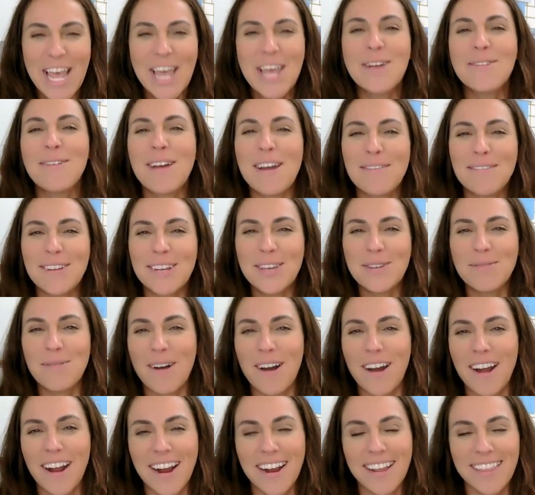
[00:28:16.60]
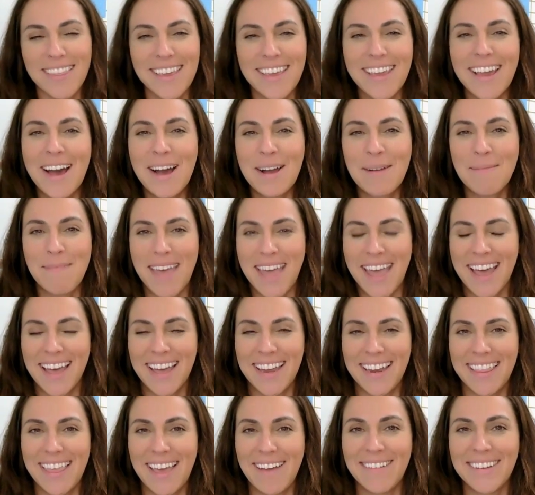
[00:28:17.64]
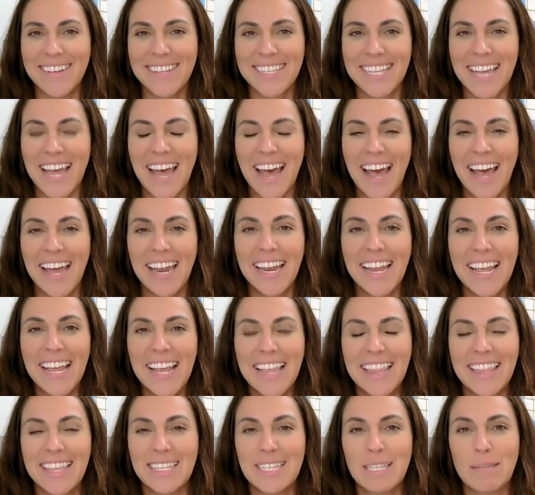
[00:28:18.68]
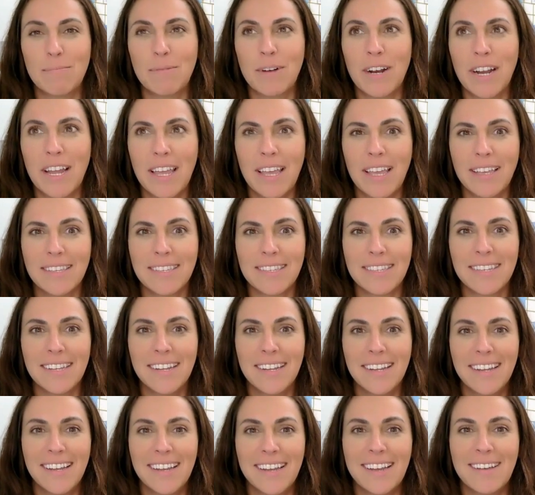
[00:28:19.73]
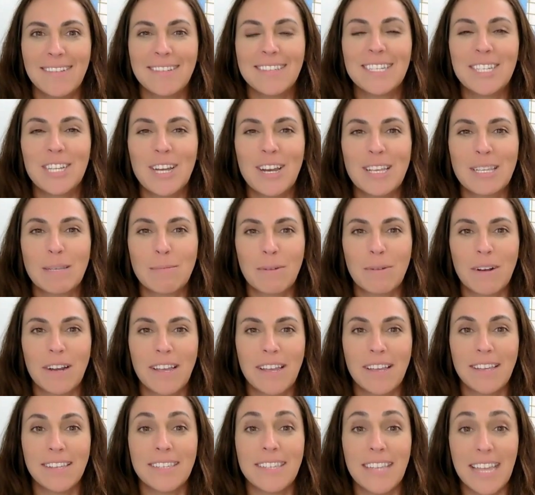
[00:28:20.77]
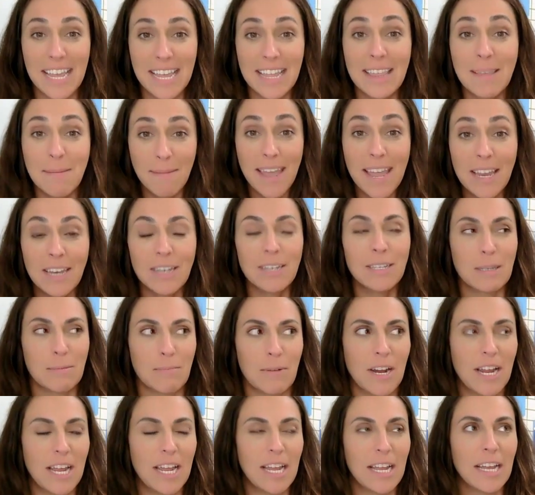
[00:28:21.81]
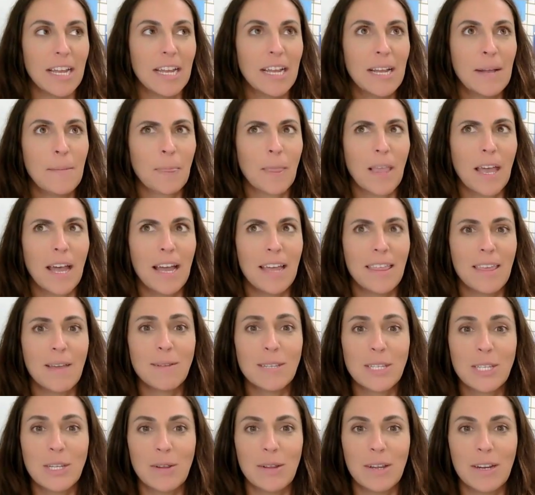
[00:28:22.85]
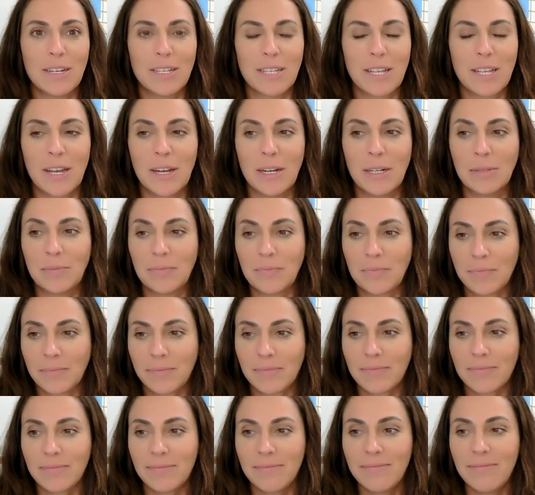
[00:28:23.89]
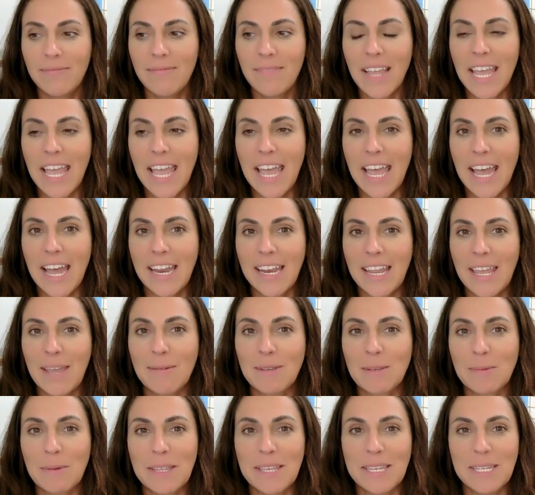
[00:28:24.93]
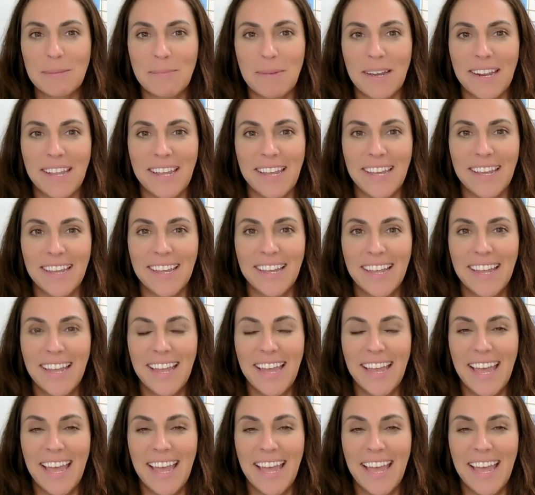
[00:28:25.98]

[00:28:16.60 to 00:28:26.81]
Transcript: whoever you are, the young man that was at the Springs, that was Ginnie Springs in the main spring. Uh, I think it was two years ago. And he was with his buddy,